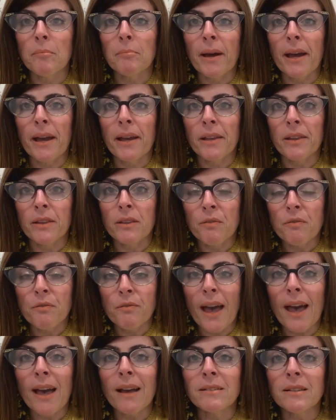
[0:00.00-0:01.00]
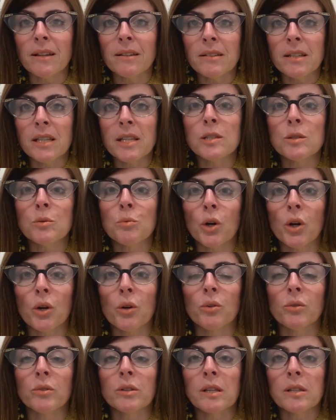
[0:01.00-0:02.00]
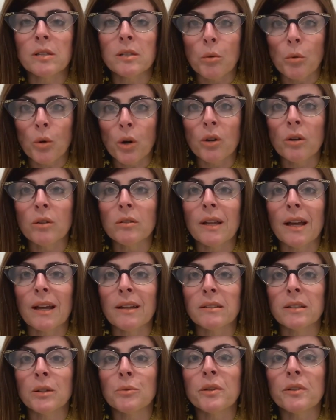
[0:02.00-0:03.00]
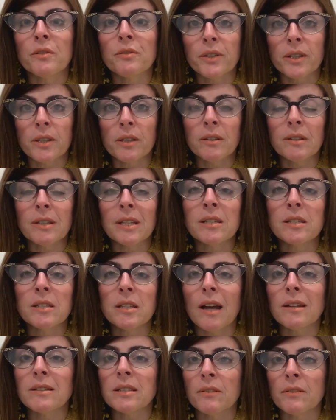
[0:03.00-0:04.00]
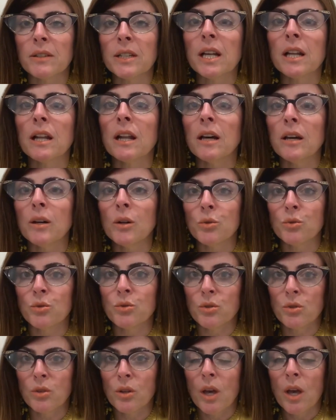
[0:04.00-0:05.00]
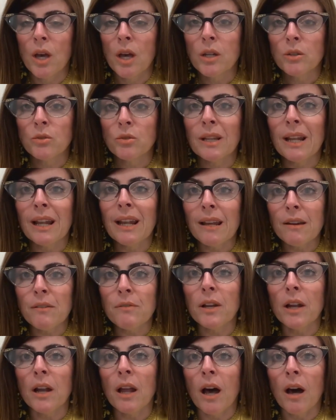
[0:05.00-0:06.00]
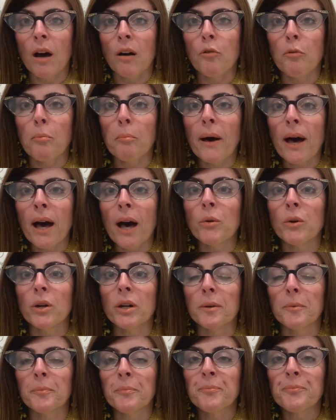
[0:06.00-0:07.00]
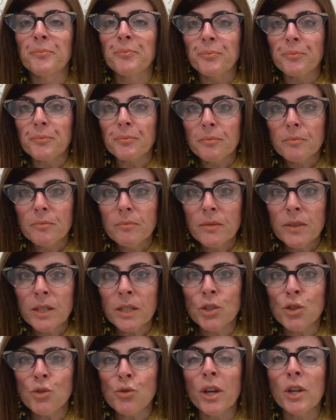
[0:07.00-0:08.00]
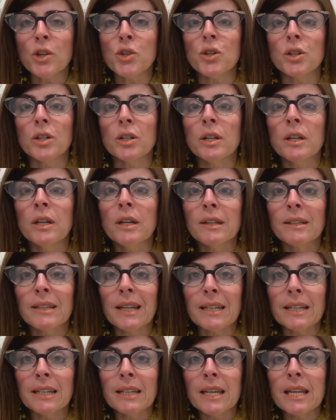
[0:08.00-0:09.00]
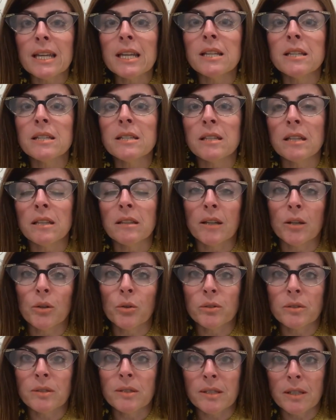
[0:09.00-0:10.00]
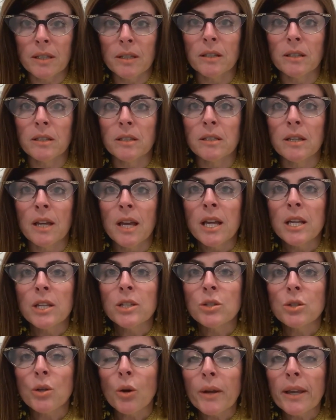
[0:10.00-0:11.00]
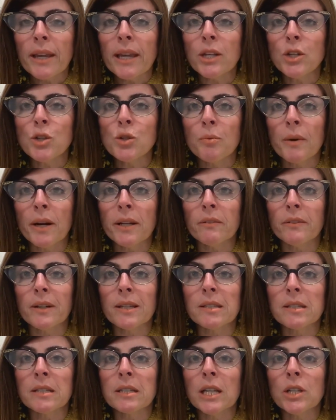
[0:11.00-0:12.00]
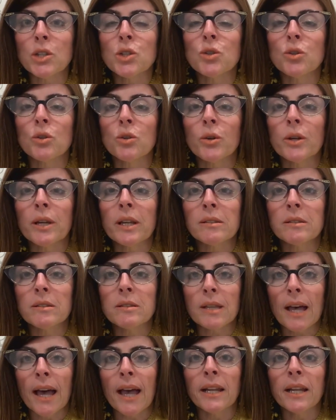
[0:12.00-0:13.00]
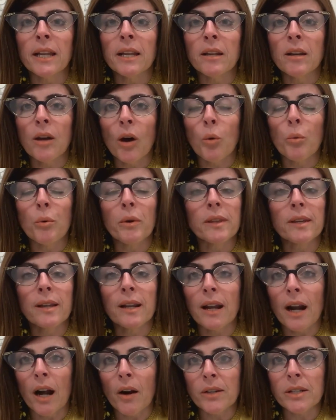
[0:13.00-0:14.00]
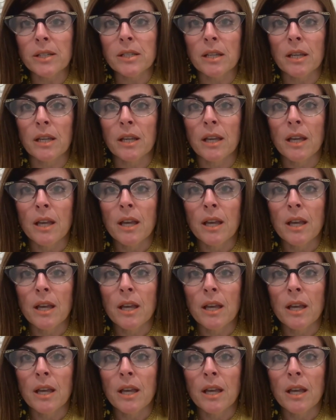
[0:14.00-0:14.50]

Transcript: by the fact that this world is a world that the revealed is not even close to the level of power, treasure that it is in the concealed. So each one of us needs to look inside and know with clarity